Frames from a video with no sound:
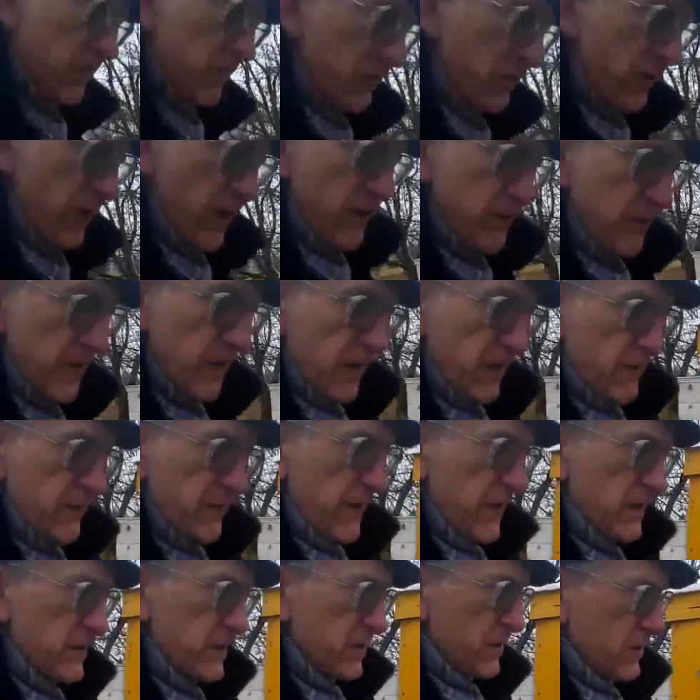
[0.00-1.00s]
frame like
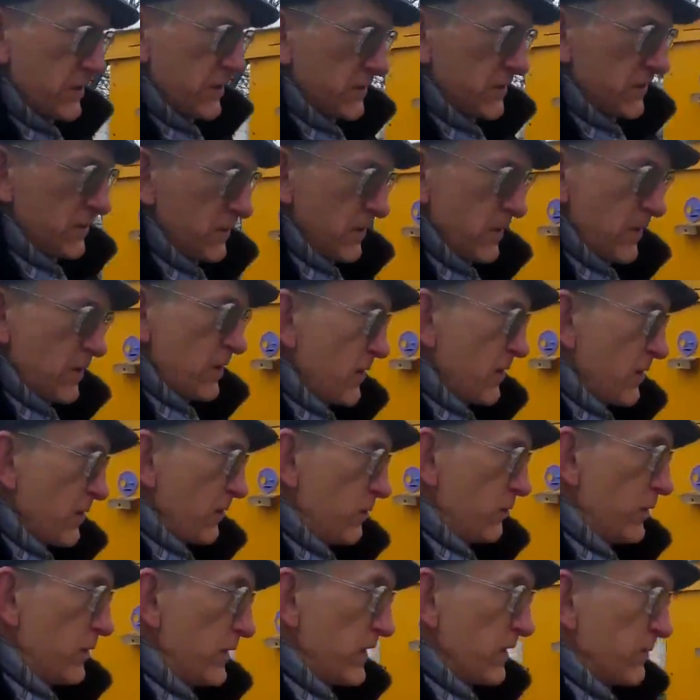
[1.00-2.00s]
that
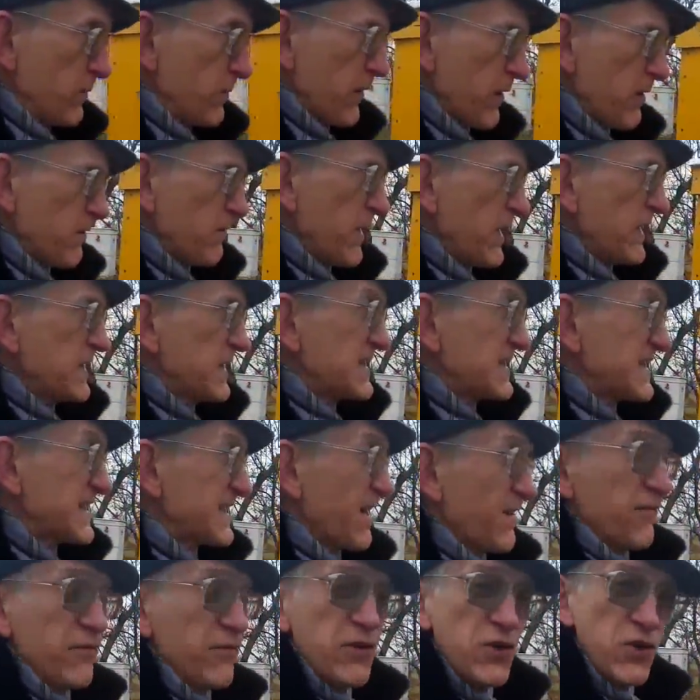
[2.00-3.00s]
will provide
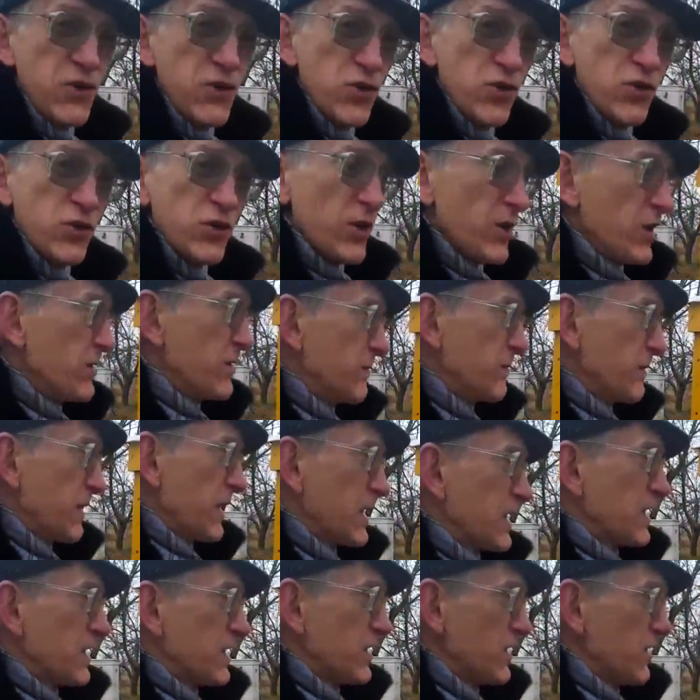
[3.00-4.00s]
sufficient
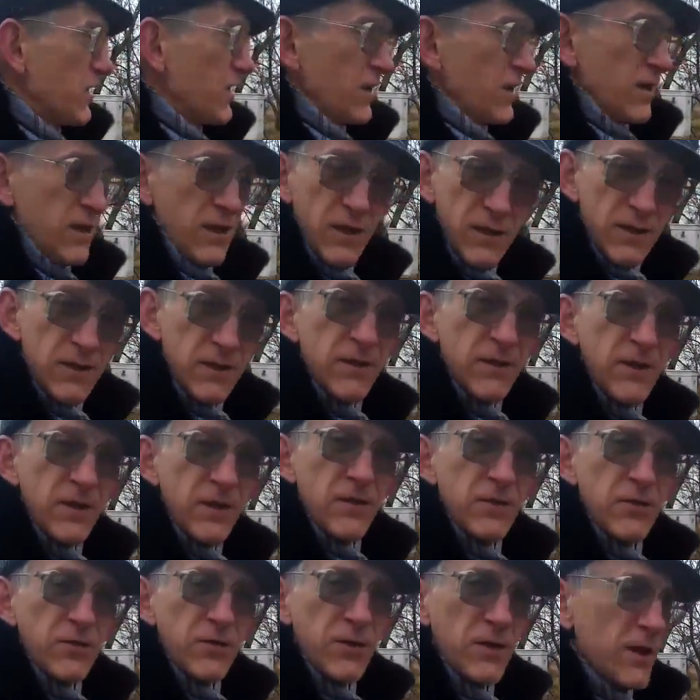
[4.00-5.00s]
money,
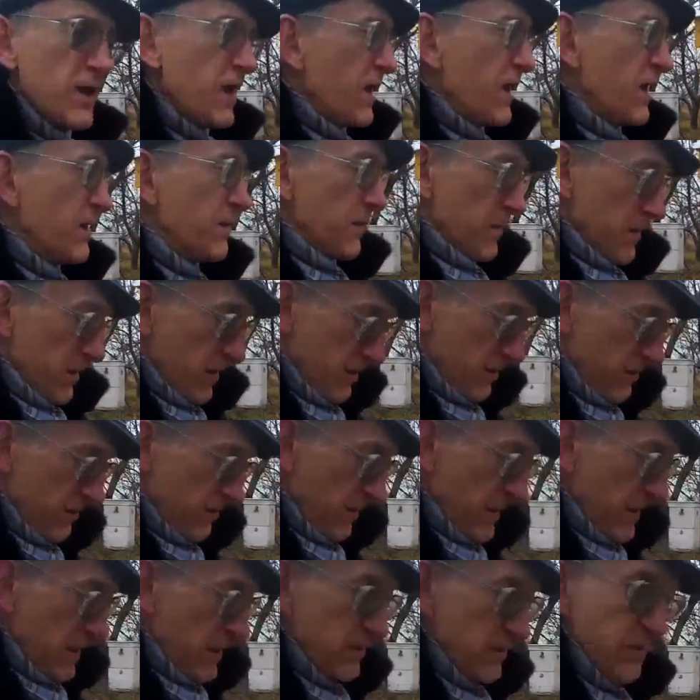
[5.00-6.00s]
not
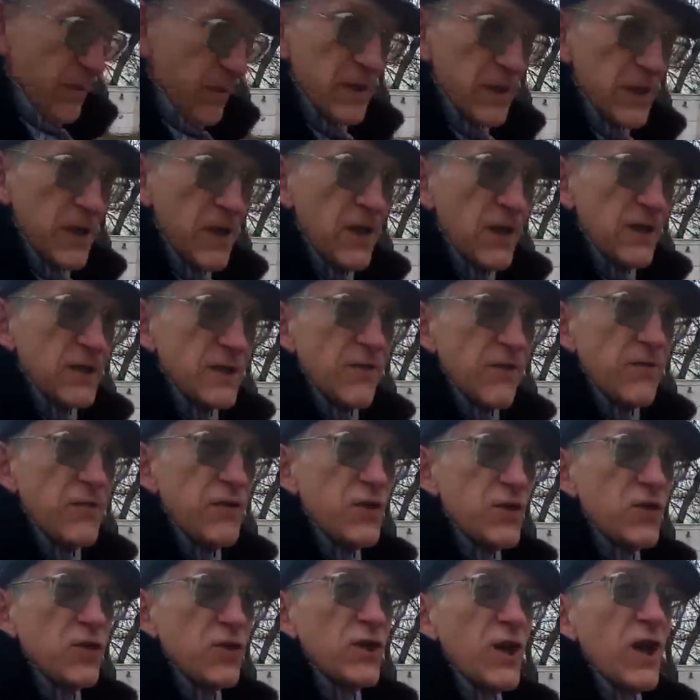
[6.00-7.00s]
money, but
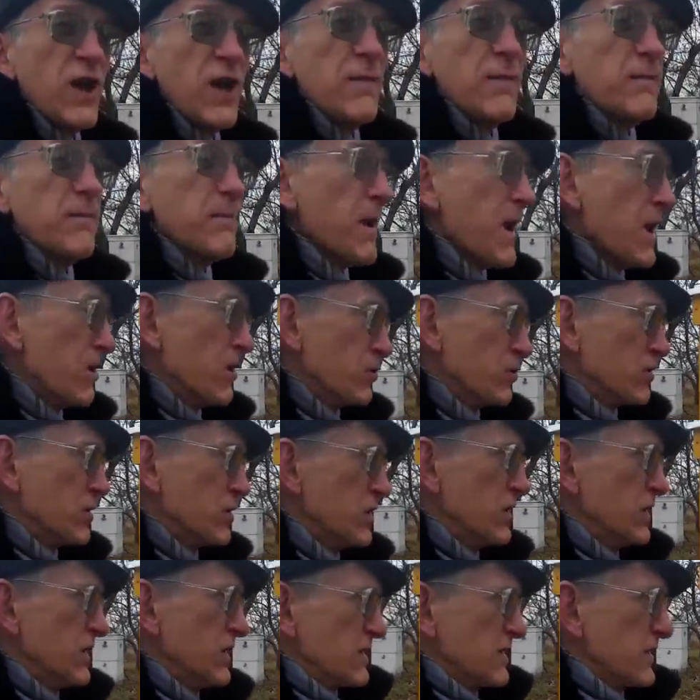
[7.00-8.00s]
sufficient amount
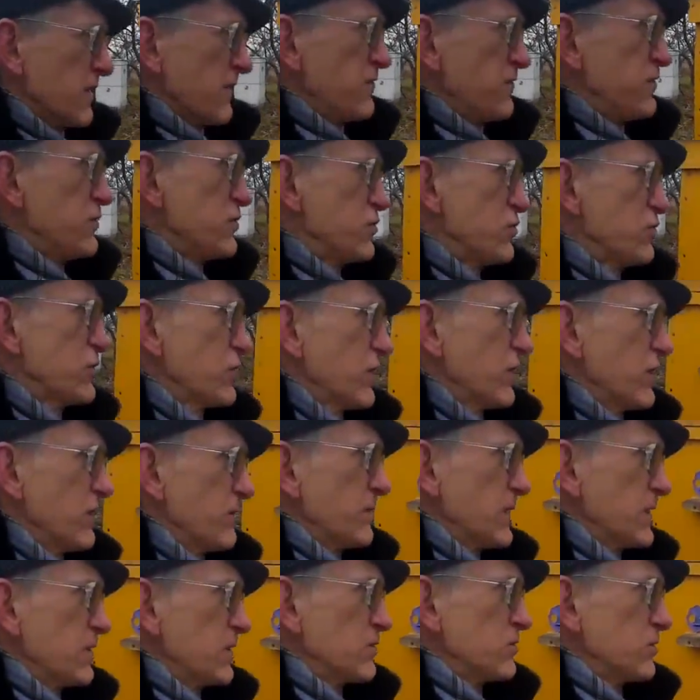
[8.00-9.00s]

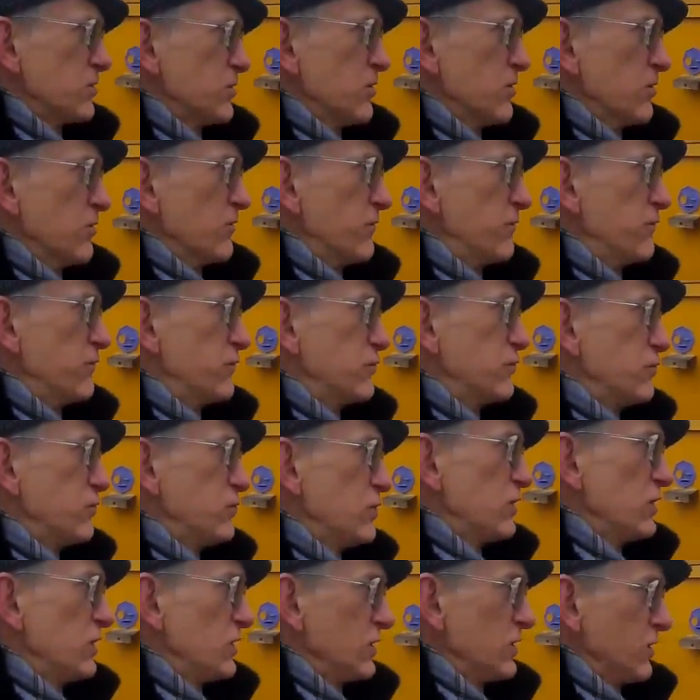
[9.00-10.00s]
of food
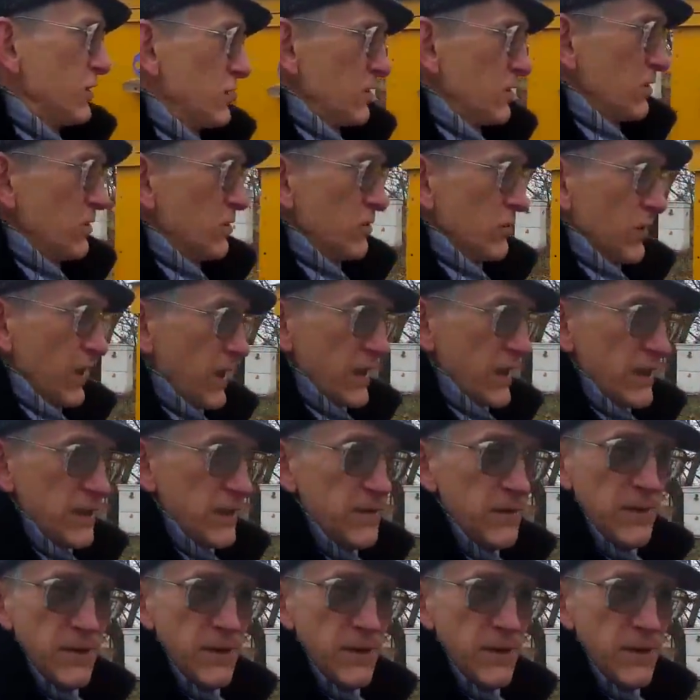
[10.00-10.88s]
or honey